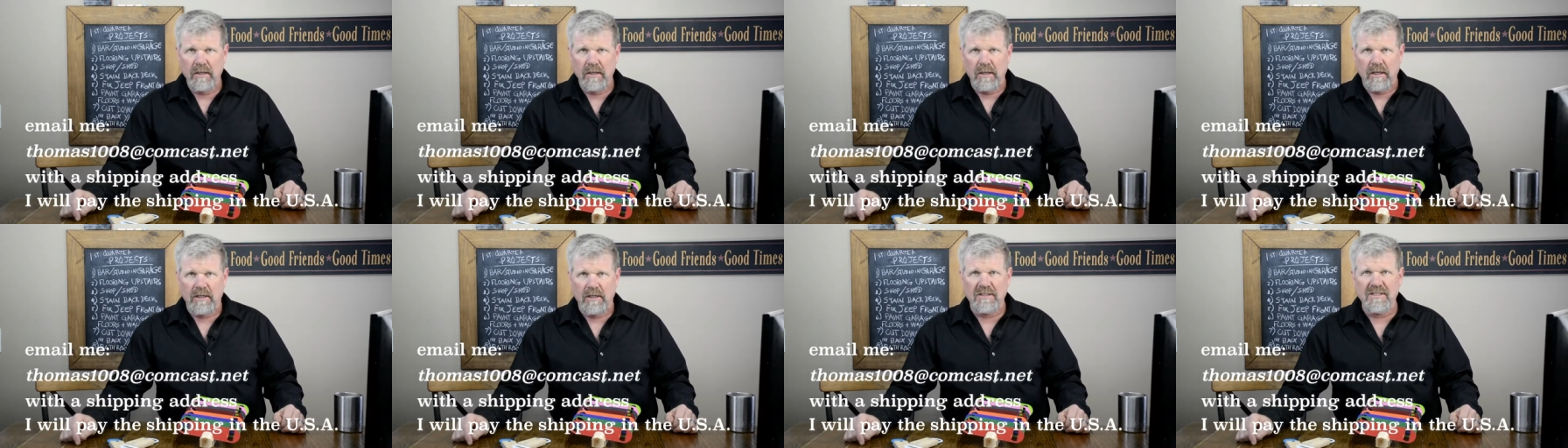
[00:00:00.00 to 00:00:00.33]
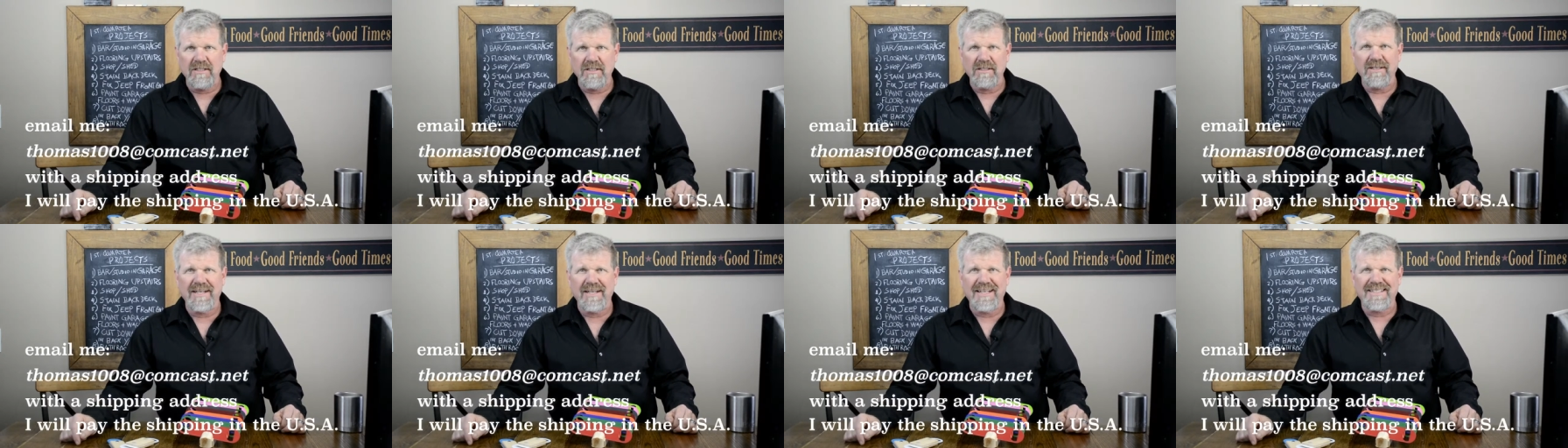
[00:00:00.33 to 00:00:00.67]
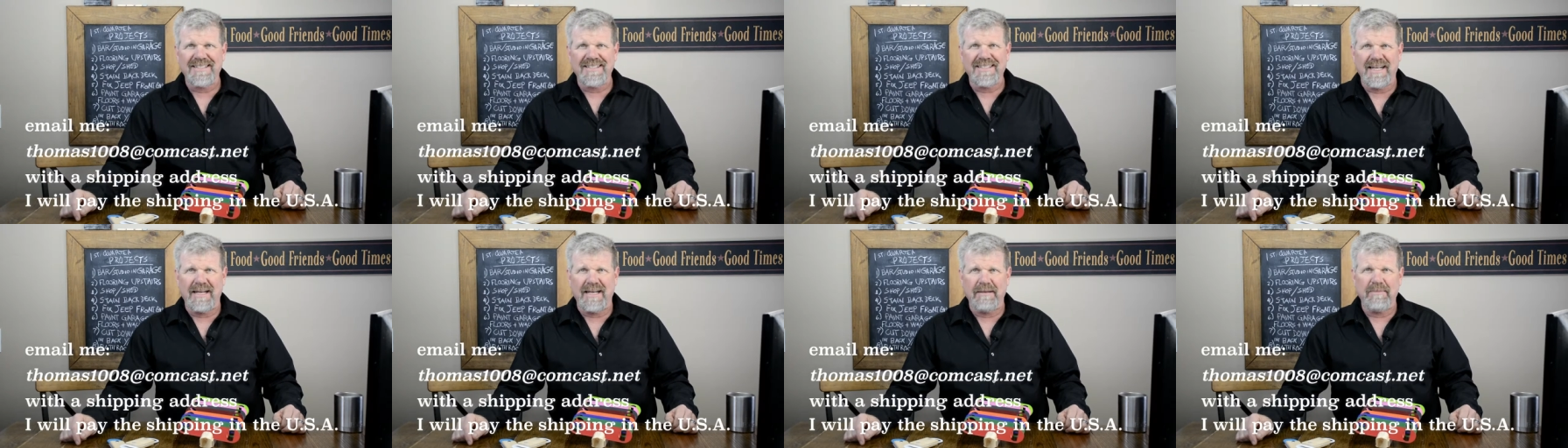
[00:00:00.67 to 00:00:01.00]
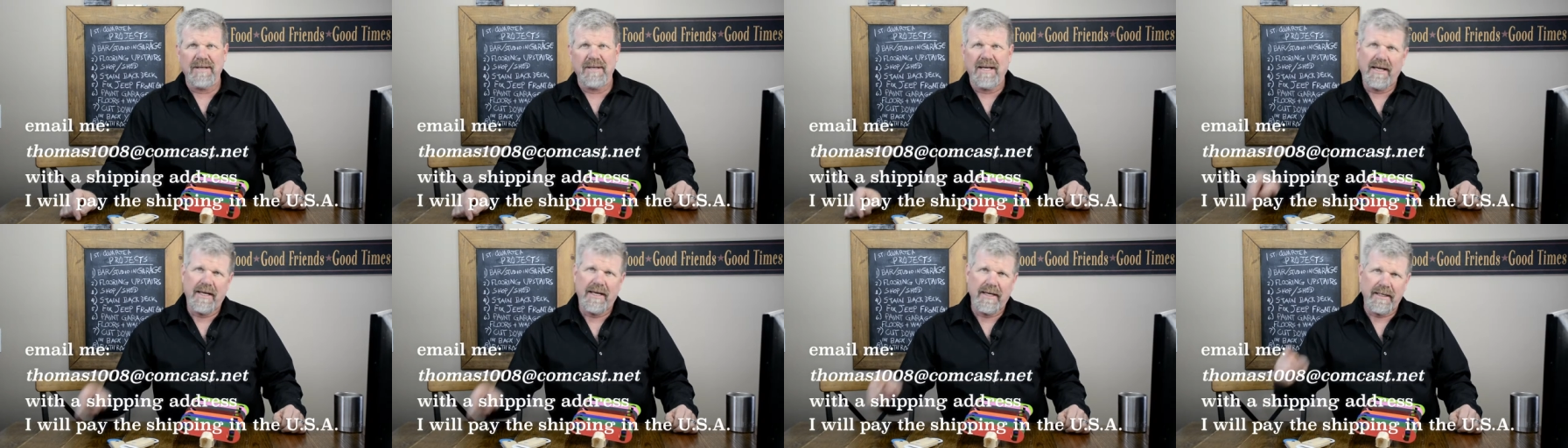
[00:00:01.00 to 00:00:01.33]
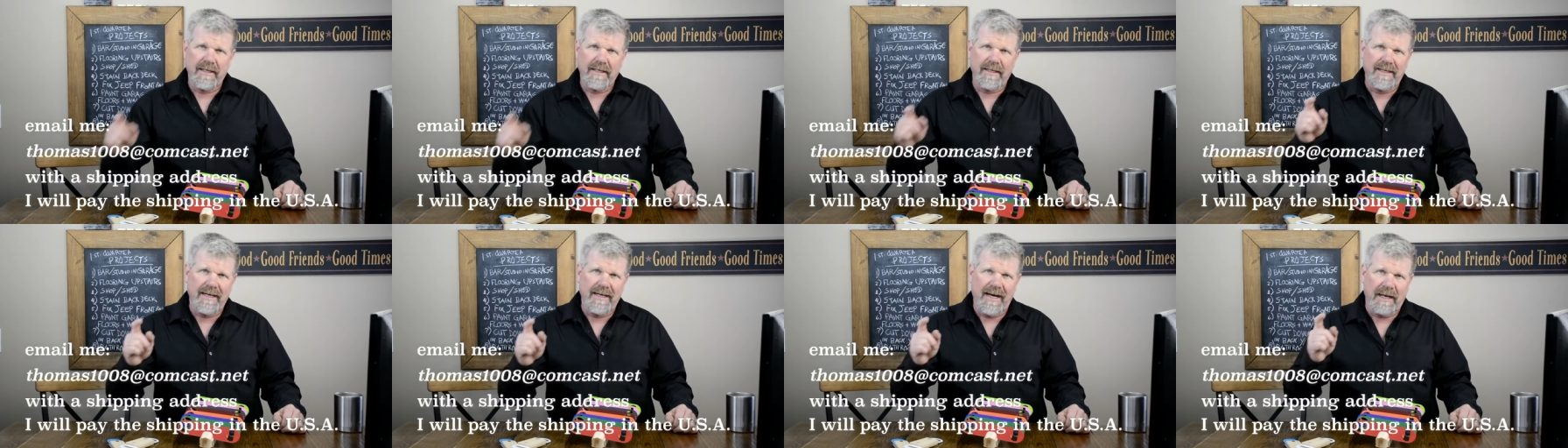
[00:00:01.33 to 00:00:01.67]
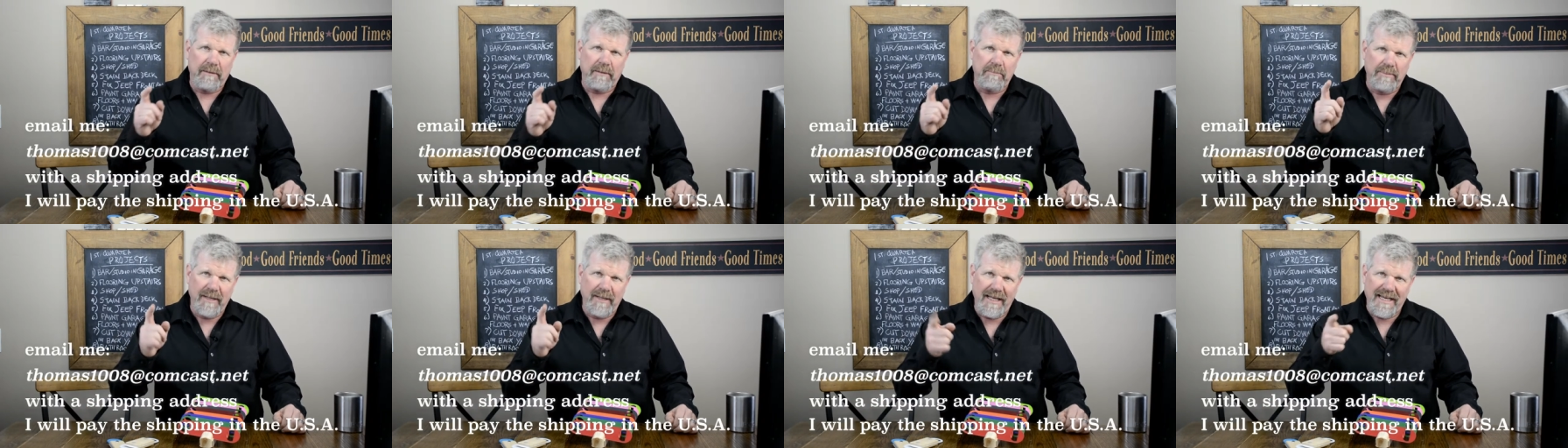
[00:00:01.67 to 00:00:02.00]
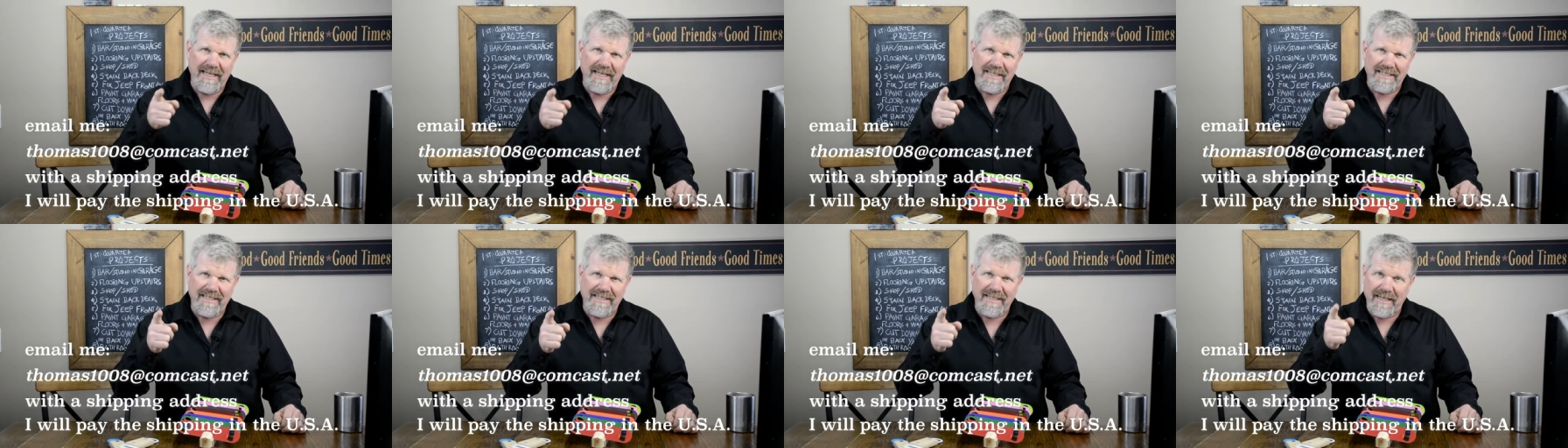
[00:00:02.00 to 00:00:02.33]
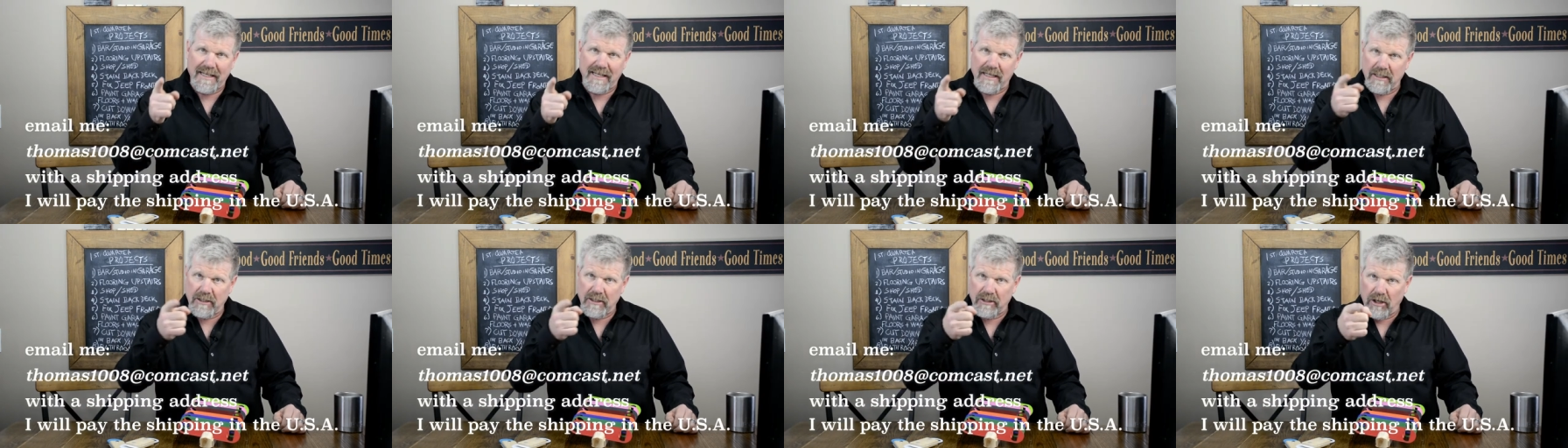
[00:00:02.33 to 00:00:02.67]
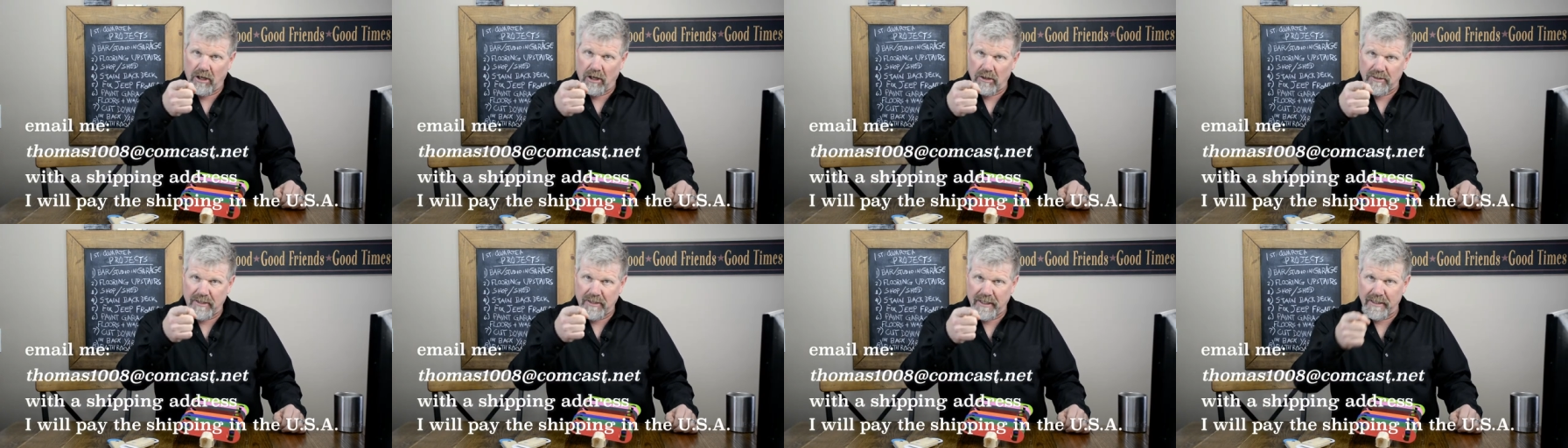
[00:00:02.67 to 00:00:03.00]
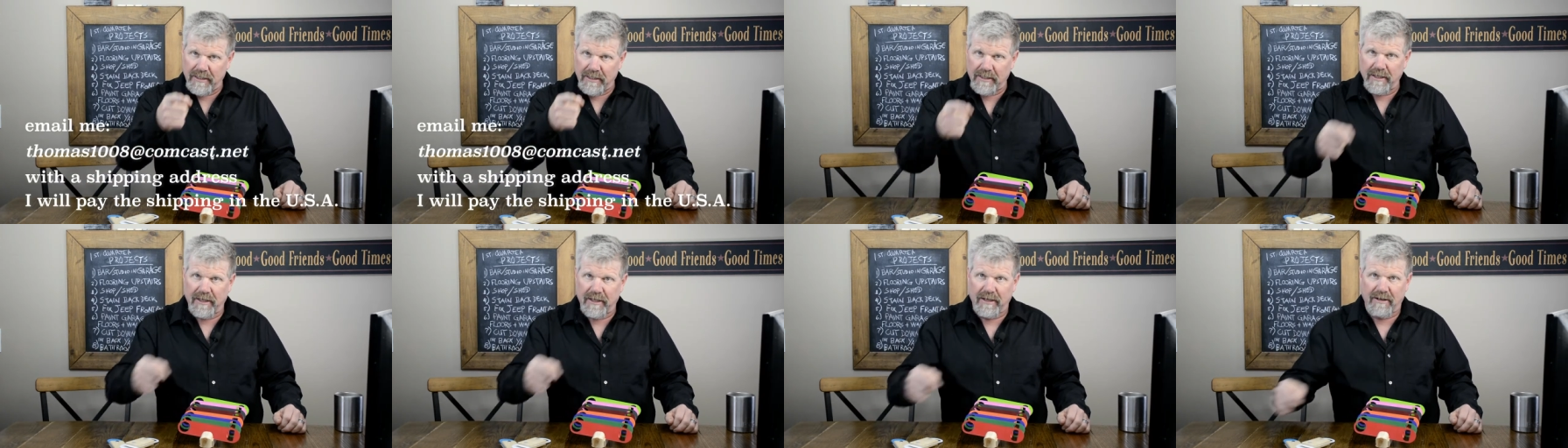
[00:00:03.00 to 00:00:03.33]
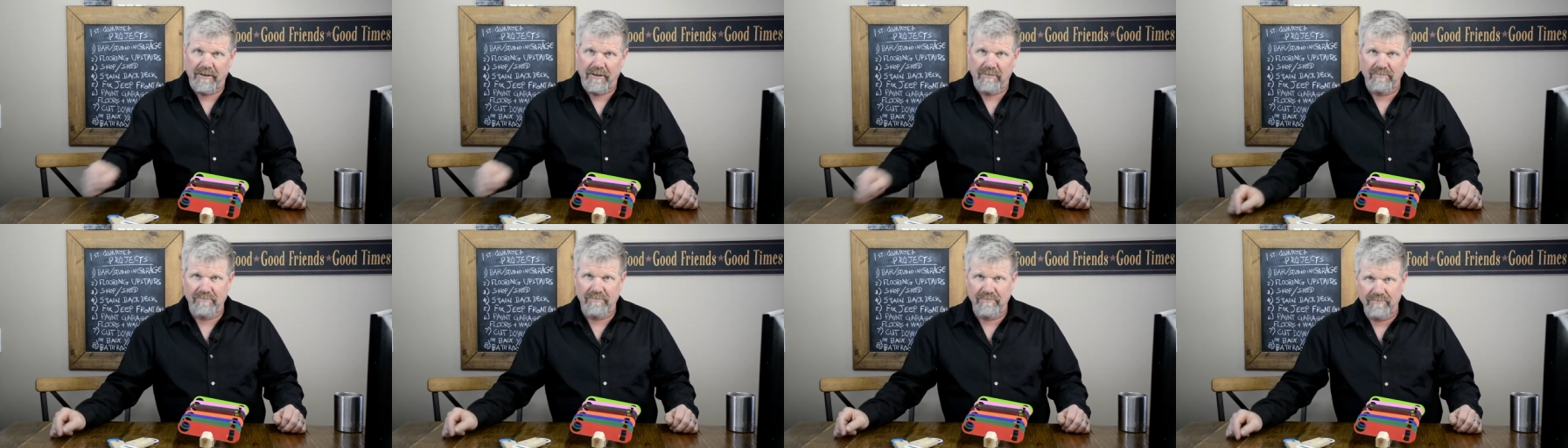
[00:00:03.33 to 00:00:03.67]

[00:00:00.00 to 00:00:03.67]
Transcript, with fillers: Until next time, God bless. Y'all take care.